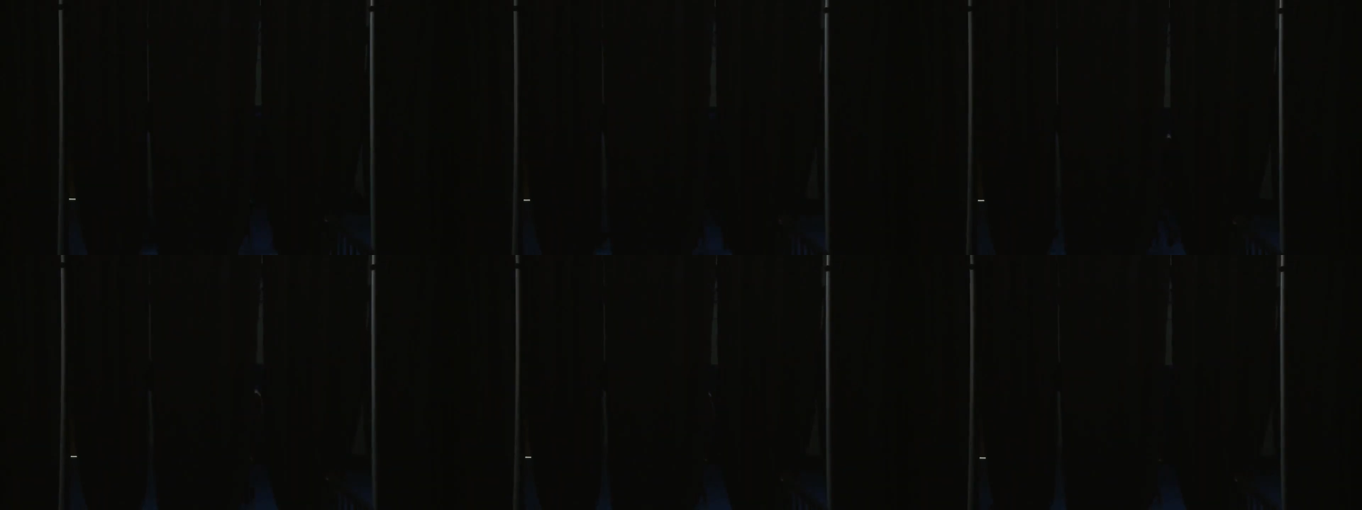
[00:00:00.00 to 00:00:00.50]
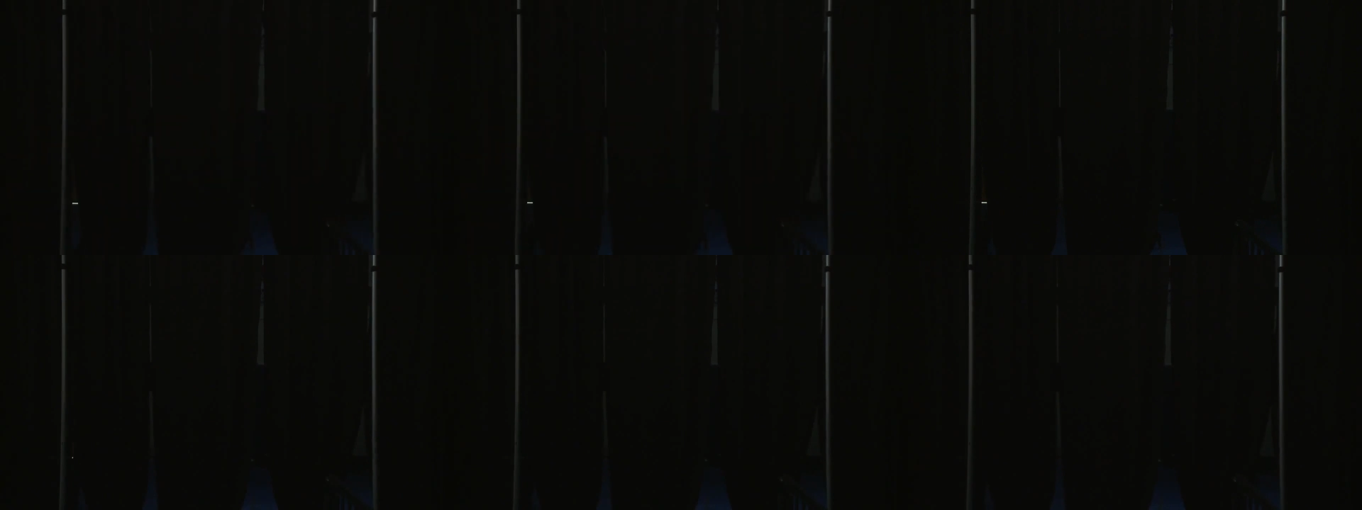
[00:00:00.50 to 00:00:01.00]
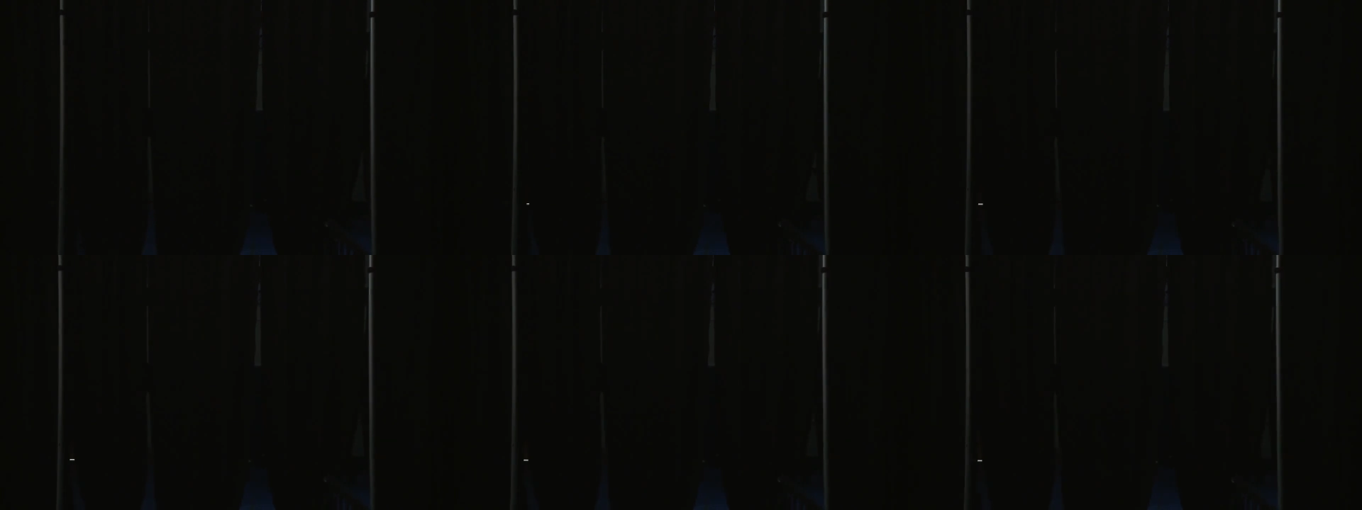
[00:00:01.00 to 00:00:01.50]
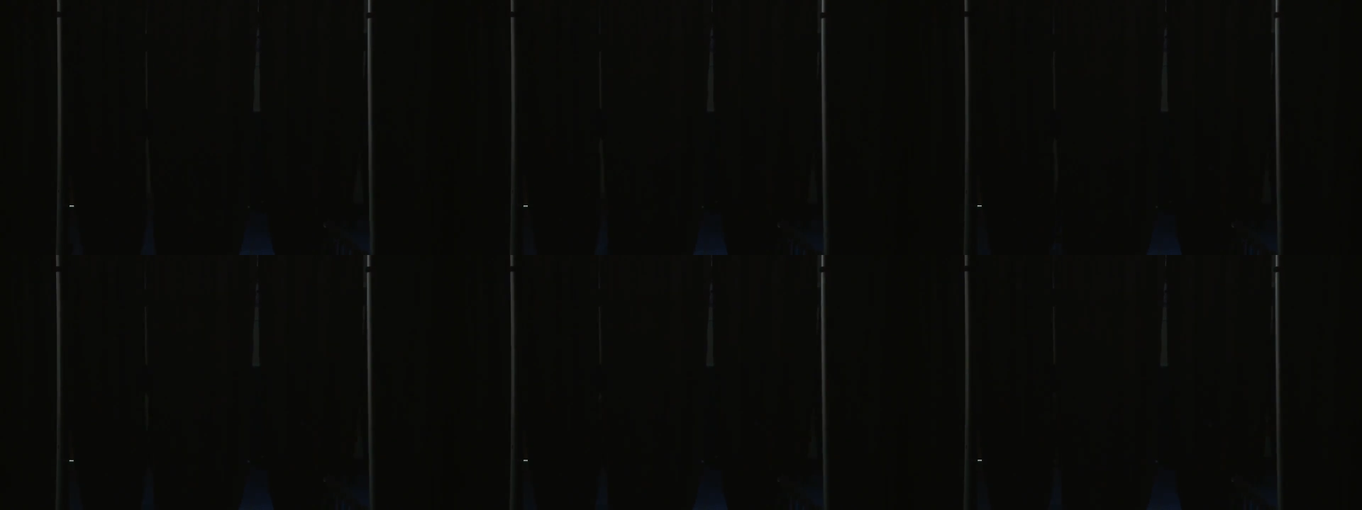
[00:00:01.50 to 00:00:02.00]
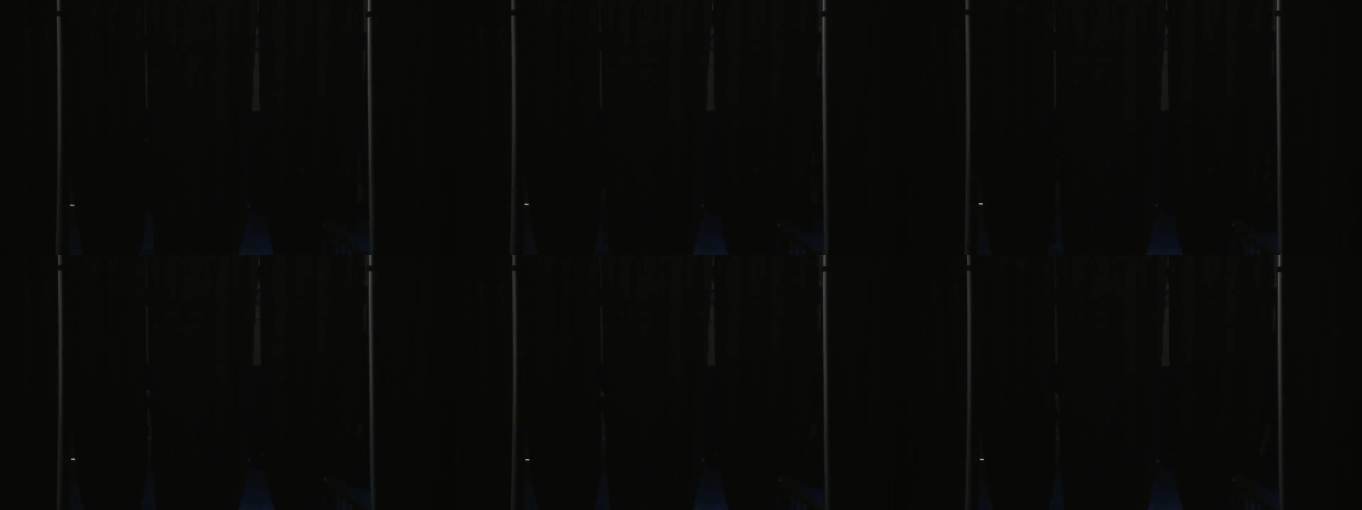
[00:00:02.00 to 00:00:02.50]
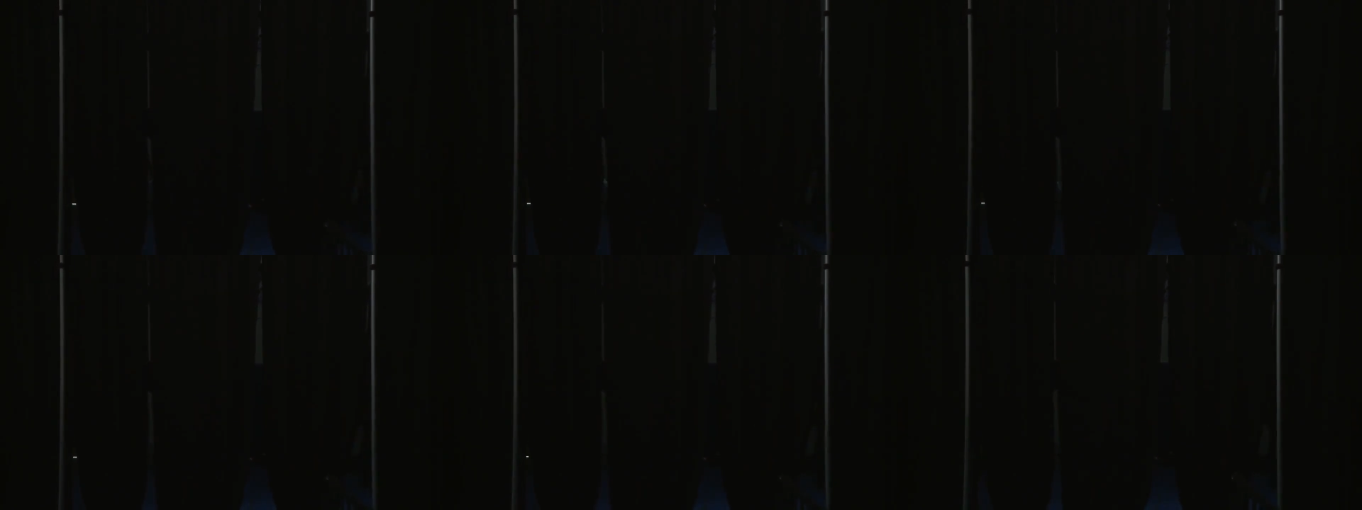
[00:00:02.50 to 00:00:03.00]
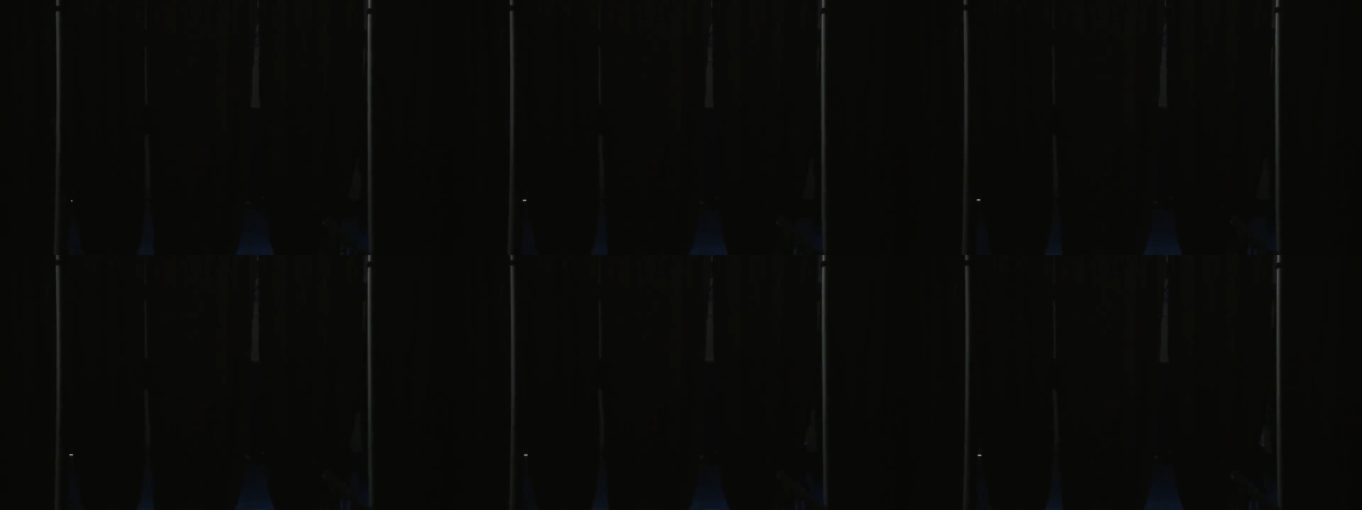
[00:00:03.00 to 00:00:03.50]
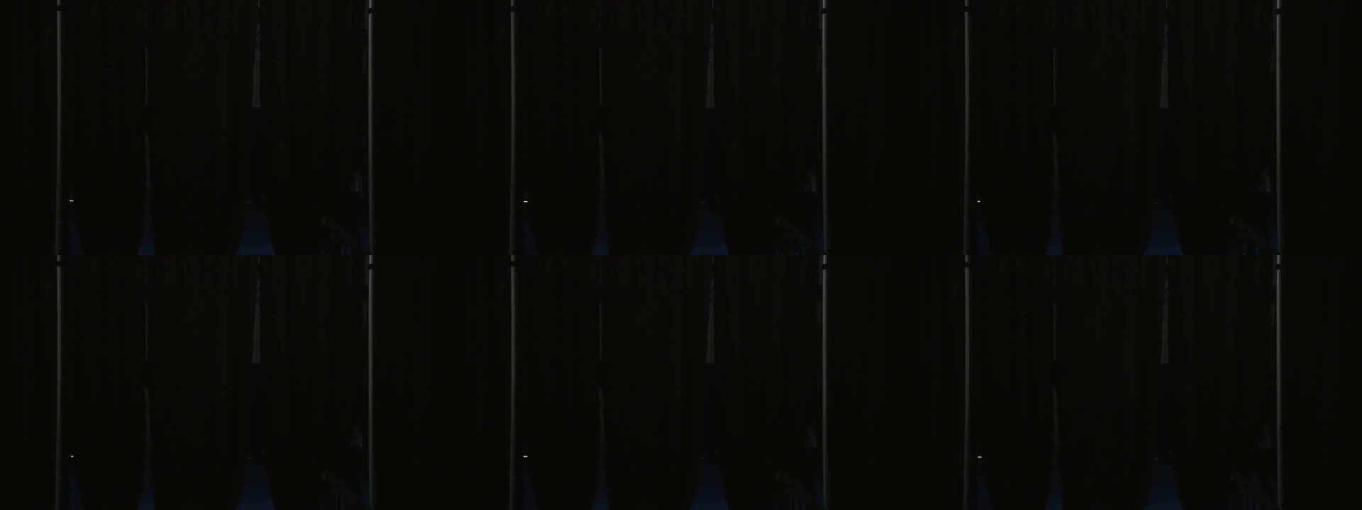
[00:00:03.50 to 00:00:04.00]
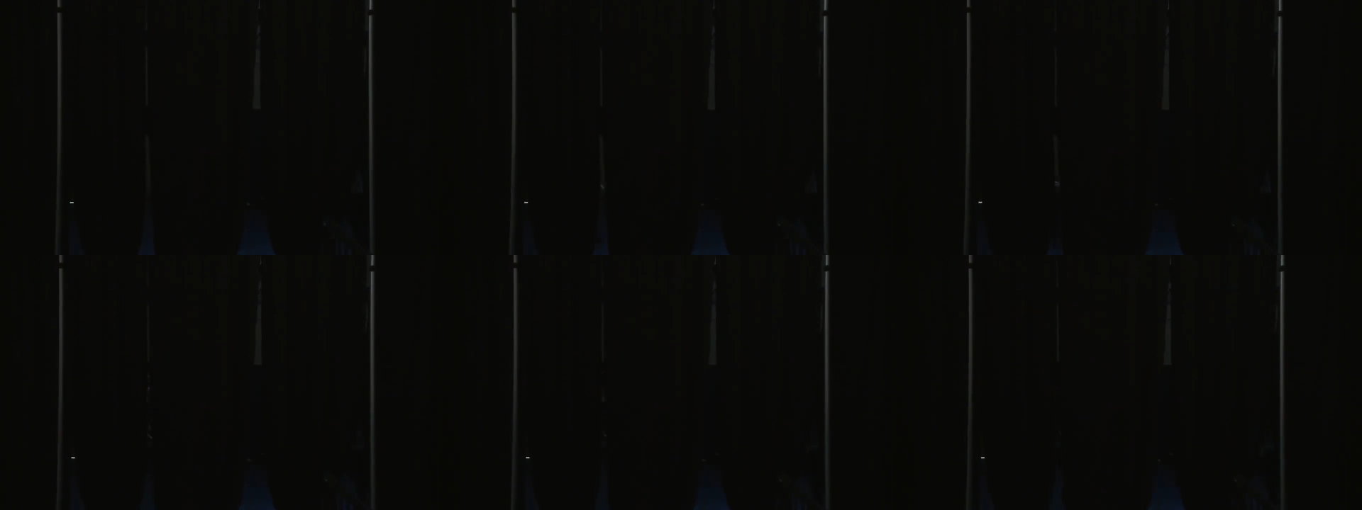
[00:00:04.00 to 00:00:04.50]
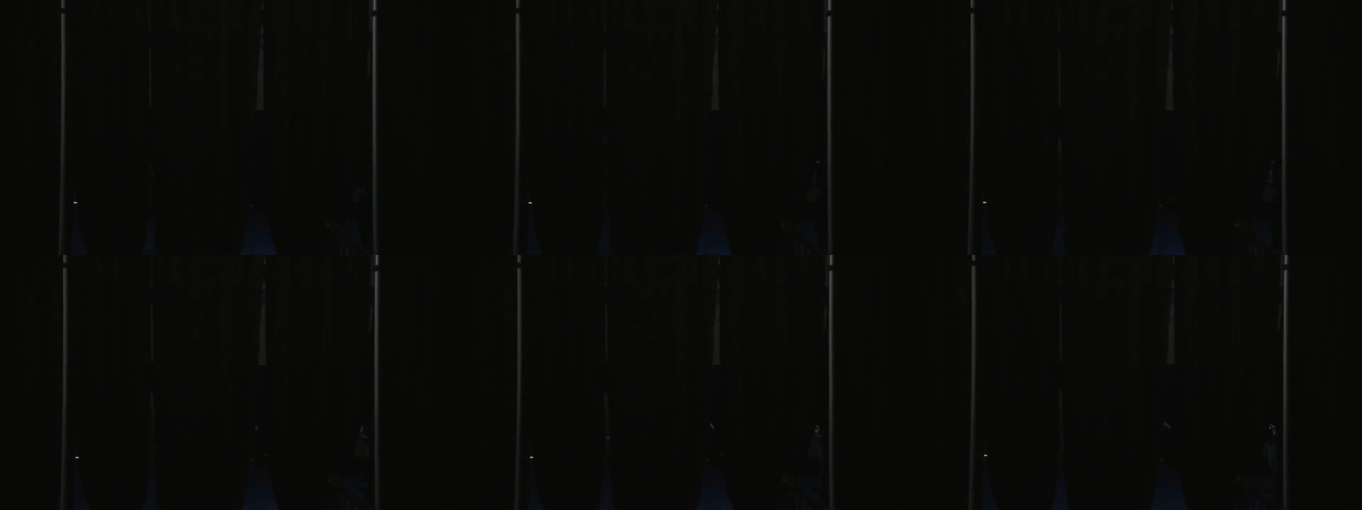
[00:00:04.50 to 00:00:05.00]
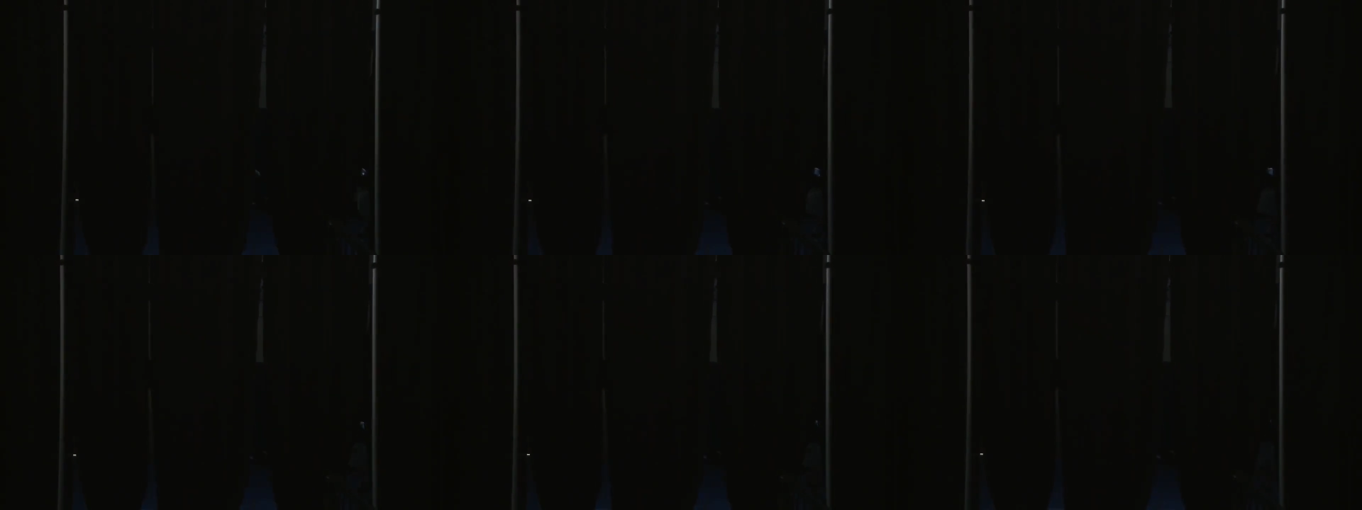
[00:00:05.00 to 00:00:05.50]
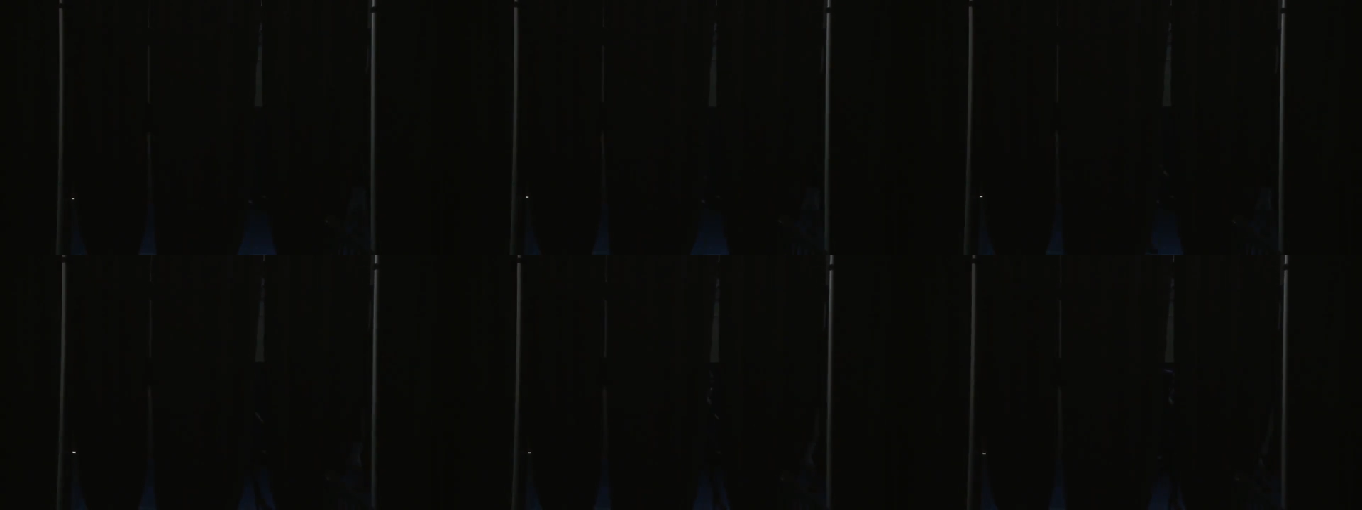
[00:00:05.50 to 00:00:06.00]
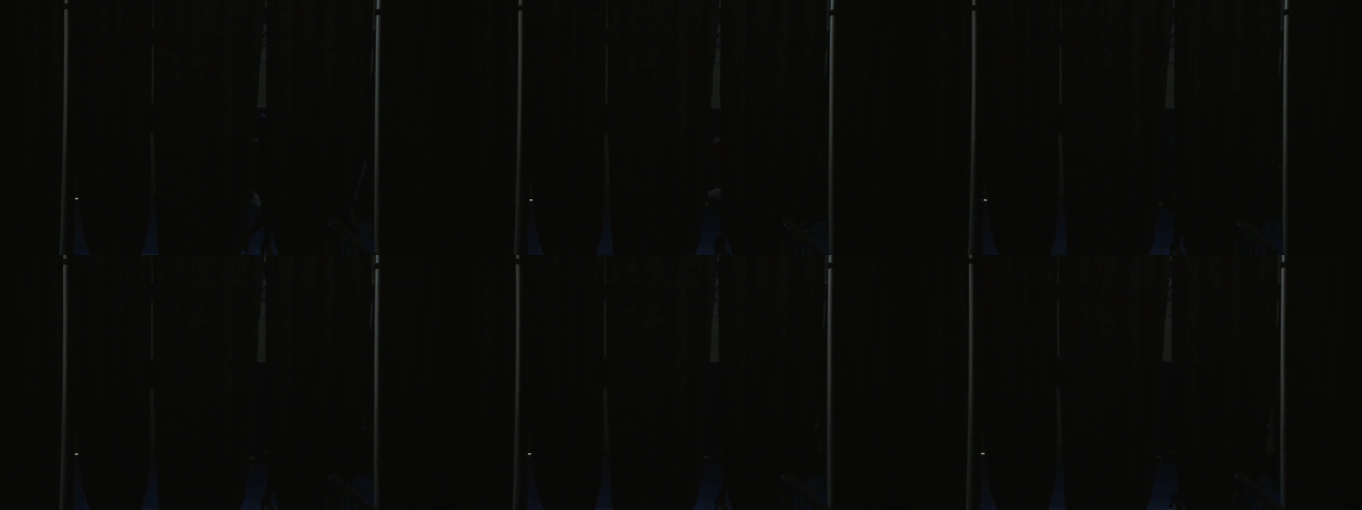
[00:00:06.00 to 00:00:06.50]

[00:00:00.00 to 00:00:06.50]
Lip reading: No face is visible, so there are no lips to read.